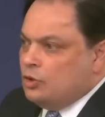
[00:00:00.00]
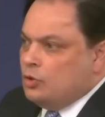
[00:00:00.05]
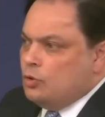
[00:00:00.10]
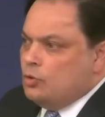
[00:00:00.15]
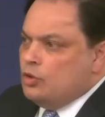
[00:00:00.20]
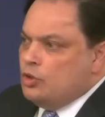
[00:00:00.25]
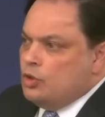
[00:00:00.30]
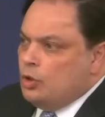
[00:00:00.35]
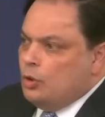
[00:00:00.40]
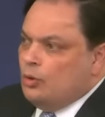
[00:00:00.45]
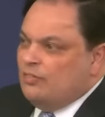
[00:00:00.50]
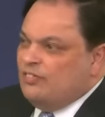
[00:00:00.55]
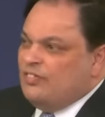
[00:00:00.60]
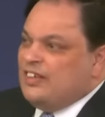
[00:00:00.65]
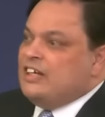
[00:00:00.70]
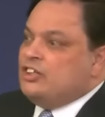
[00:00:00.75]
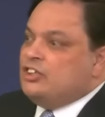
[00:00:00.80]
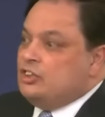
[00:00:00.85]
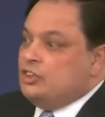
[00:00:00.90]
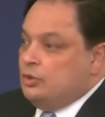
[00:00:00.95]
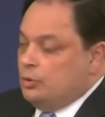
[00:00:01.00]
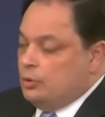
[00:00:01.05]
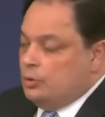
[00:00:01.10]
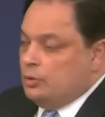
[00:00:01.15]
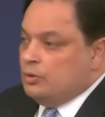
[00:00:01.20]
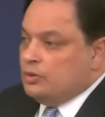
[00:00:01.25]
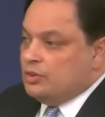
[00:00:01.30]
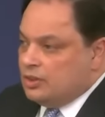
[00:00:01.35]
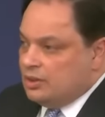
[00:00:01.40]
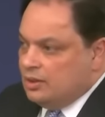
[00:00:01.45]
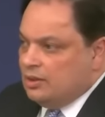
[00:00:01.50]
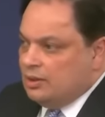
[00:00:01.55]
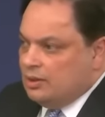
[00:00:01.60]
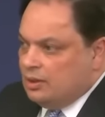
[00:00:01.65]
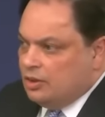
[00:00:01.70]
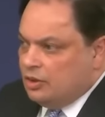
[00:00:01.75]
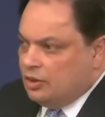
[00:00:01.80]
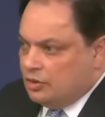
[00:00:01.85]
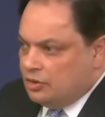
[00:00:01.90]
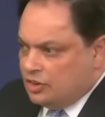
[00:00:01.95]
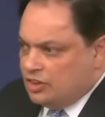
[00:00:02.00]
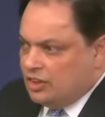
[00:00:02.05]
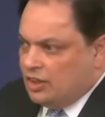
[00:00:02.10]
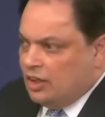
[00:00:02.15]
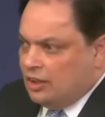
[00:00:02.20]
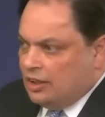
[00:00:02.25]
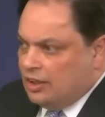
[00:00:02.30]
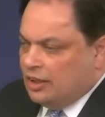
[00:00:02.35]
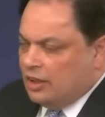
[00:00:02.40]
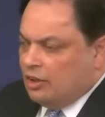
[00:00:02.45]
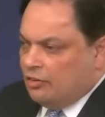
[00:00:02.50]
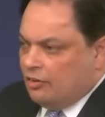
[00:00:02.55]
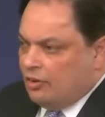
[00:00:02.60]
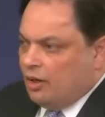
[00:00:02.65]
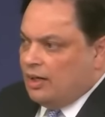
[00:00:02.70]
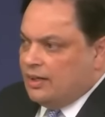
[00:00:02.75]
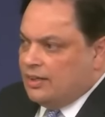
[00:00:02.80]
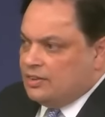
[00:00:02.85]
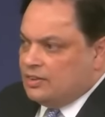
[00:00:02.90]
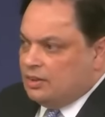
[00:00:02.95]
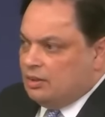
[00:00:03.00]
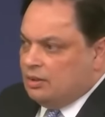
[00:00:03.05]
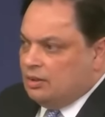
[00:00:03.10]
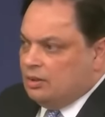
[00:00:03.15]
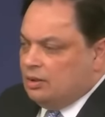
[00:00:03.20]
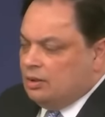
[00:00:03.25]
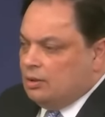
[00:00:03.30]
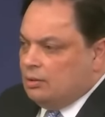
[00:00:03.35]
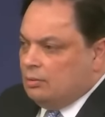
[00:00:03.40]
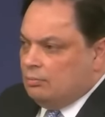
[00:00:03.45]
you knew of issues concerning Horizon